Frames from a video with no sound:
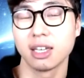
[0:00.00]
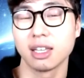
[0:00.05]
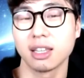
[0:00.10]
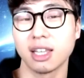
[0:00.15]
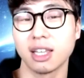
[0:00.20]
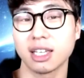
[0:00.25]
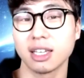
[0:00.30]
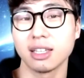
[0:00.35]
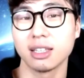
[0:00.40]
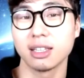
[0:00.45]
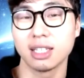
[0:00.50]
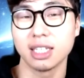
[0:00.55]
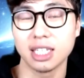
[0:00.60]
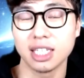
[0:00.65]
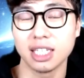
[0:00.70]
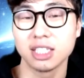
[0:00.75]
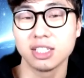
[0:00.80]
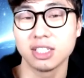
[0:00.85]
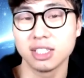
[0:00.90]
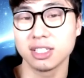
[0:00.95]
thinking the
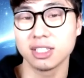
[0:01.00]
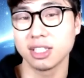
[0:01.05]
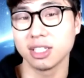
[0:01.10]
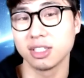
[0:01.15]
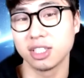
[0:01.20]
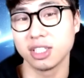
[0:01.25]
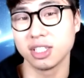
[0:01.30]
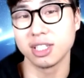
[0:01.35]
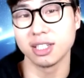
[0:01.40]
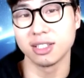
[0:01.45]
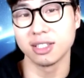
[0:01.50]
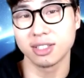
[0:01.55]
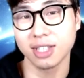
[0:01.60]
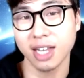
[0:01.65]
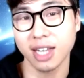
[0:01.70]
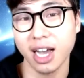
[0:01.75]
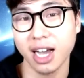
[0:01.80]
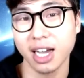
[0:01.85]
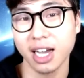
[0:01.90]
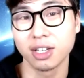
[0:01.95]
EGCG
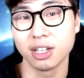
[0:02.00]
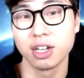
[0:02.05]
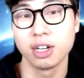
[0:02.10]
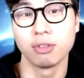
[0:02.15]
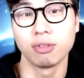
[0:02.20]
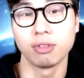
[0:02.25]
inside